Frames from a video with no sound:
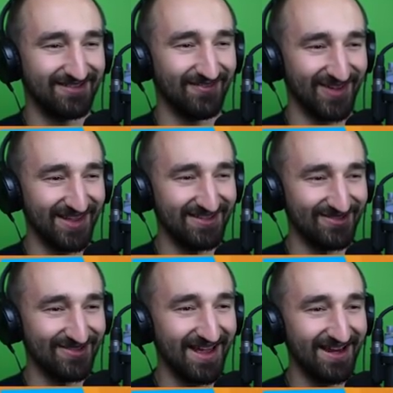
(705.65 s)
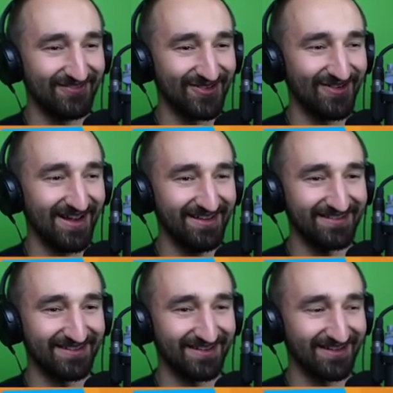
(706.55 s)
Would they do that if you
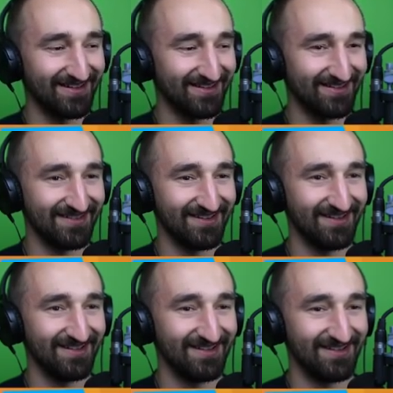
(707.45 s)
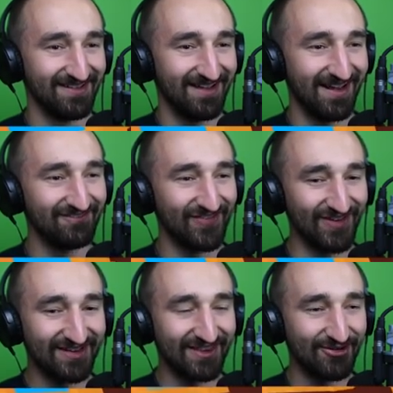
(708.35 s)
asked? I don't know. Probably. I
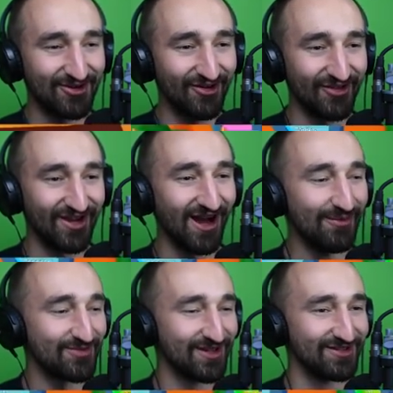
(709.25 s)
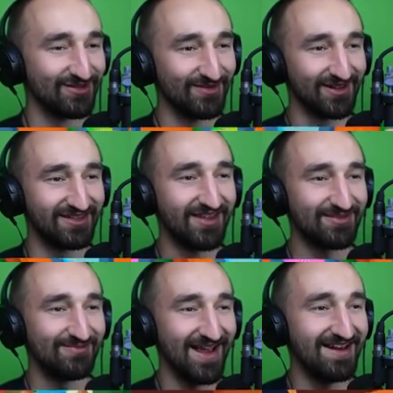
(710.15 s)
feel like they would call the cops on you and be like,
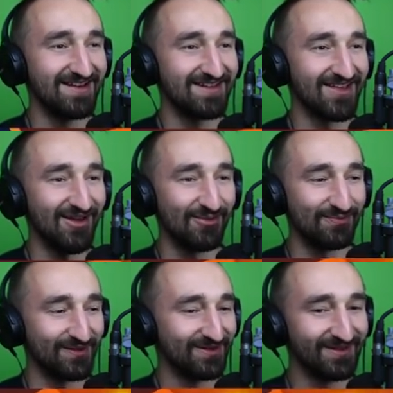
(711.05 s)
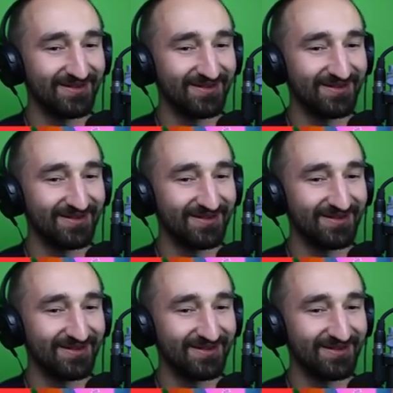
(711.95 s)
this man needs help.